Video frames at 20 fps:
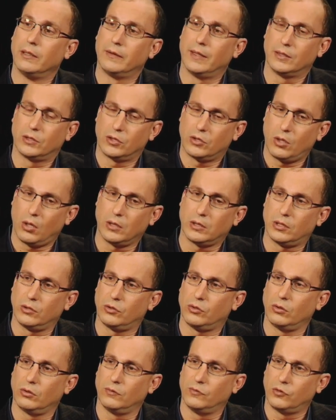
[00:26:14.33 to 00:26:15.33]
that start to
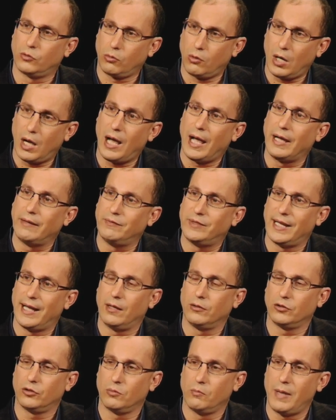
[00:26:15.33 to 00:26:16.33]
sort of drive
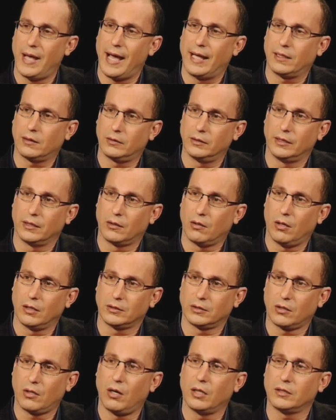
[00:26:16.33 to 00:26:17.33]
down dramatically the
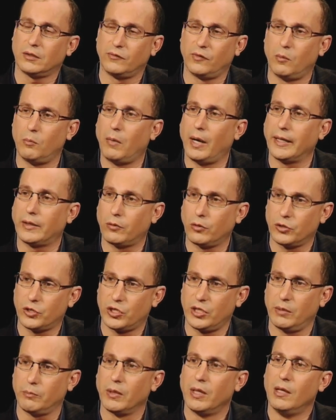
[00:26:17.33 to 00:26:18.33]
cost. The cost of a
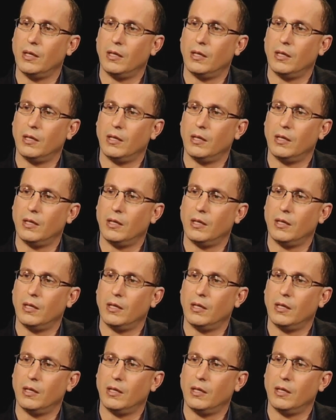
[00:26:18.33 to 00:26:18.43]
microchip